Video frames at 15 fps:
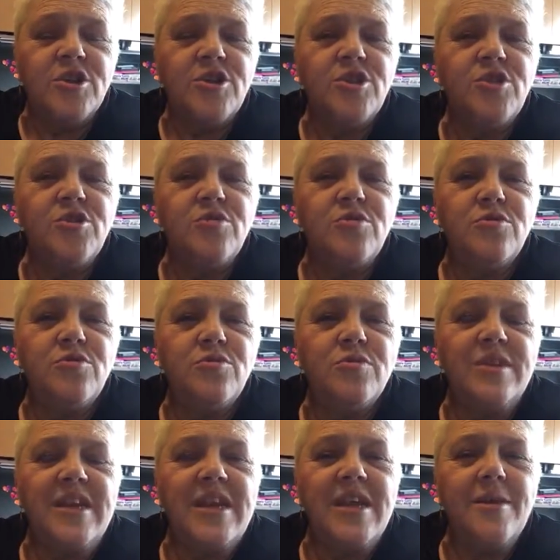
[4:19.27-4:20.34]

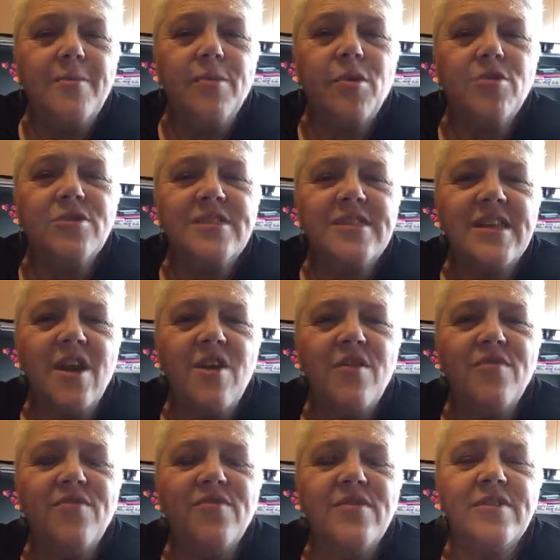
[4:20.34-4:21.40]
to keep
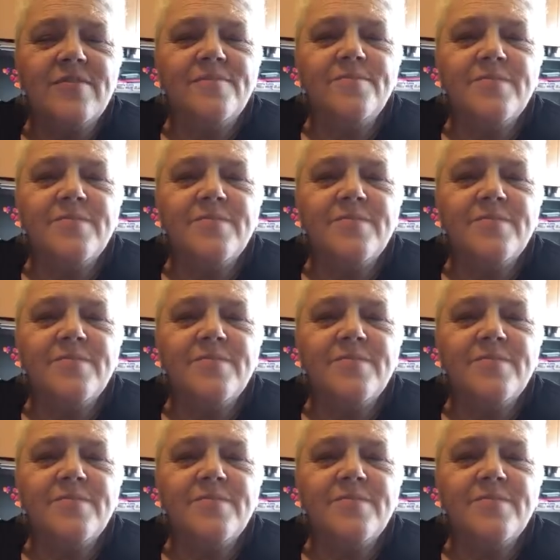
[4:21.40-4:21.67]
herself